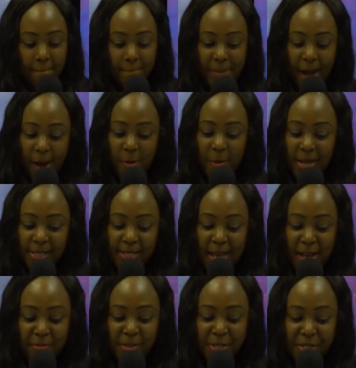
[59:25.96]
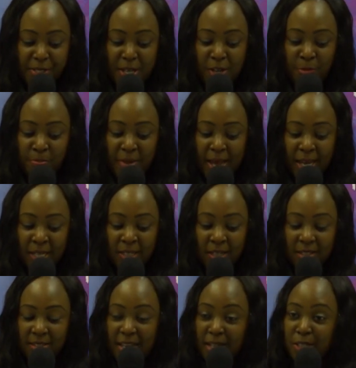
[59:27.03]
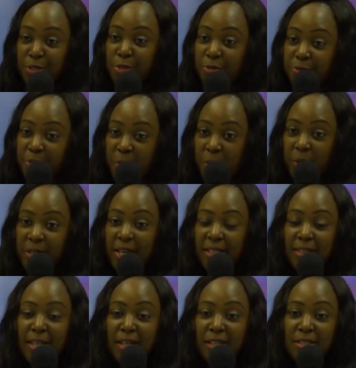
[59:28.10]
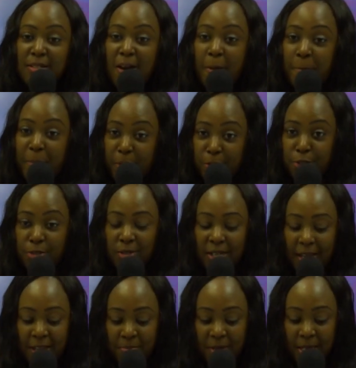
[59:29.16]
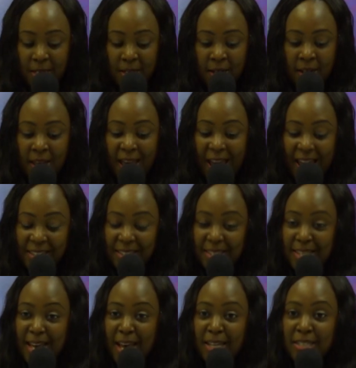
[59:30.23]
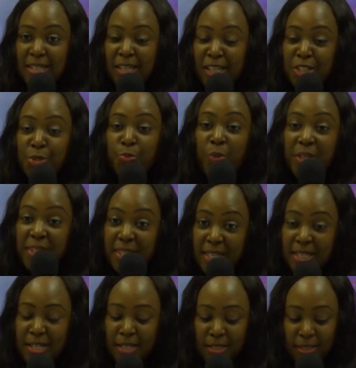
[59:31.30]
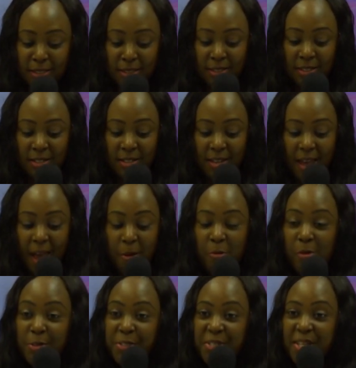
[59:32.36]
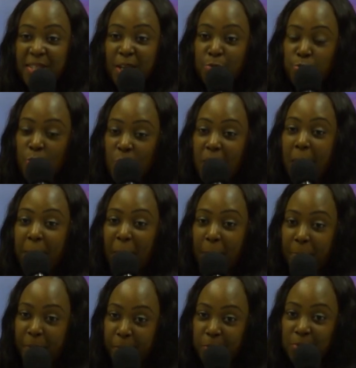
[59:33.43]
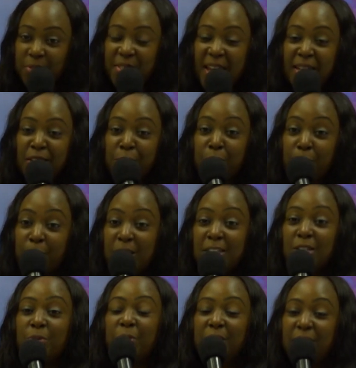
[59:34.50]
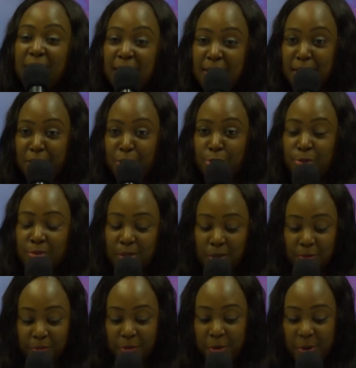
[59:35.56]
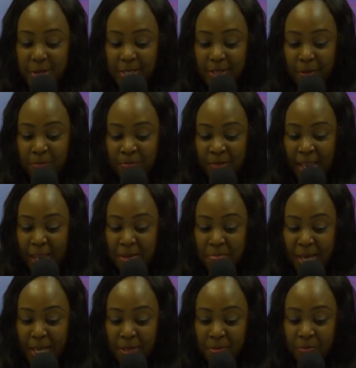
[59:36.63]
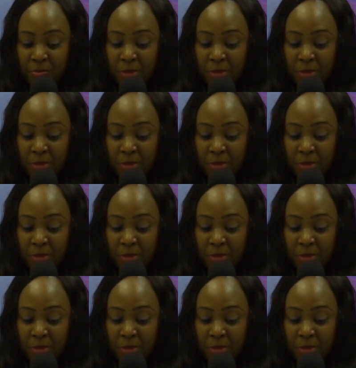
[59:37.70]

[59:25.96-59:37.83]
power, love, and sound mind, that is of God, and that is our portion. Amen? And that is within us. I won't say that will come upon you. That is already within us, children of God. Amen?